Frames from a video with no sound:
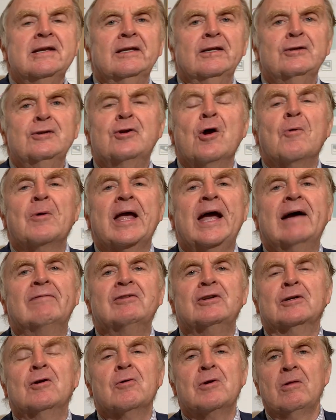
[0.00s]
you don't have
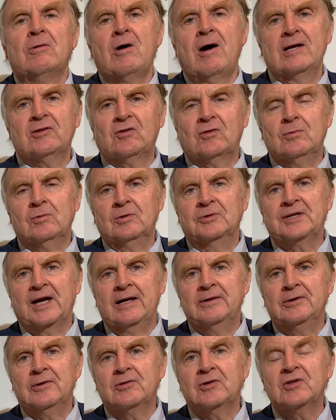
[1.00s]
to go to law school to
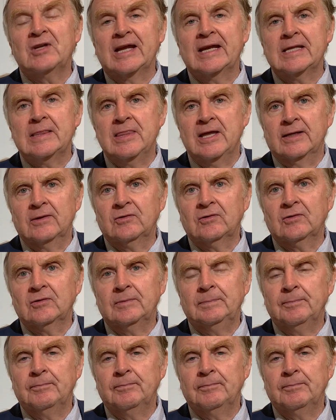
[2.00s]
understand this.